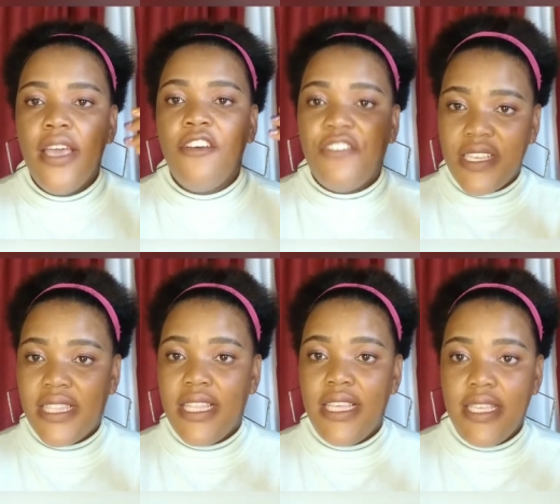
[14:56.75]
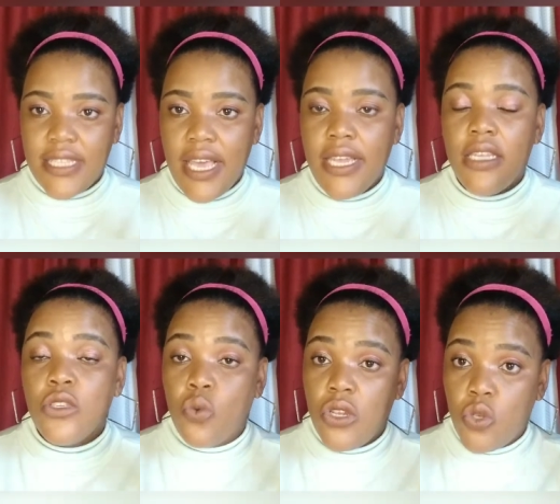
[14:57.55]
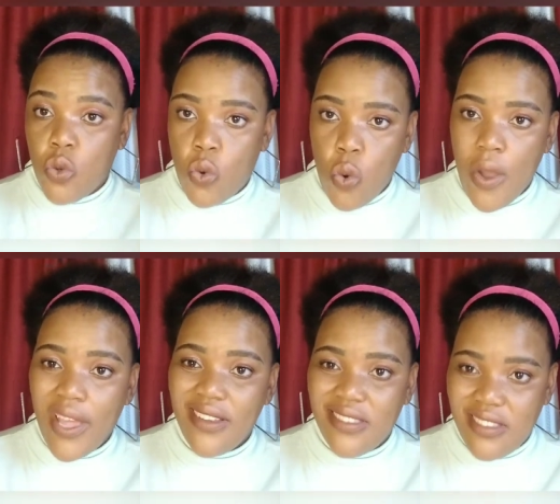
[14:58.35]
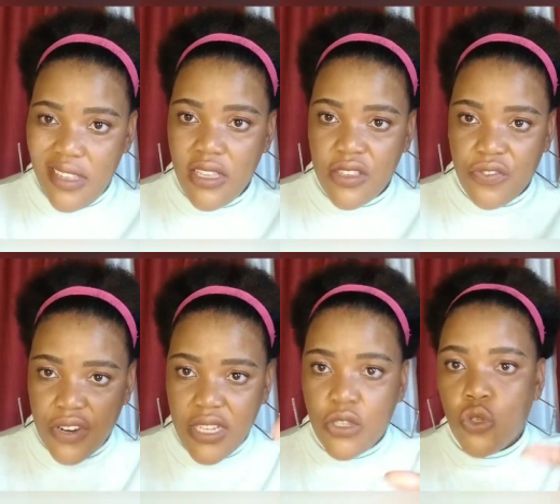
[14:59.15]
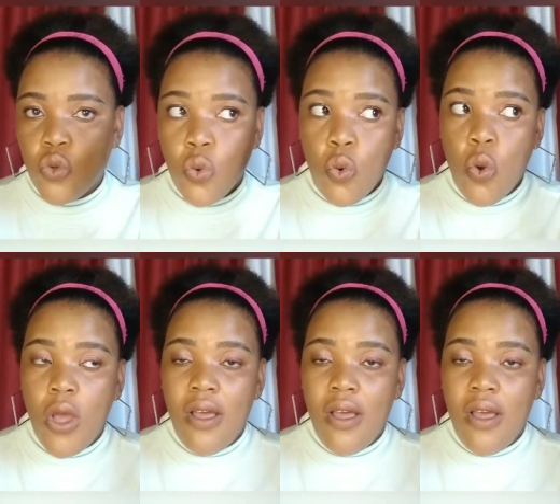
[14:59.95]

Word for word: firstly, he said he's going to go and see his friend to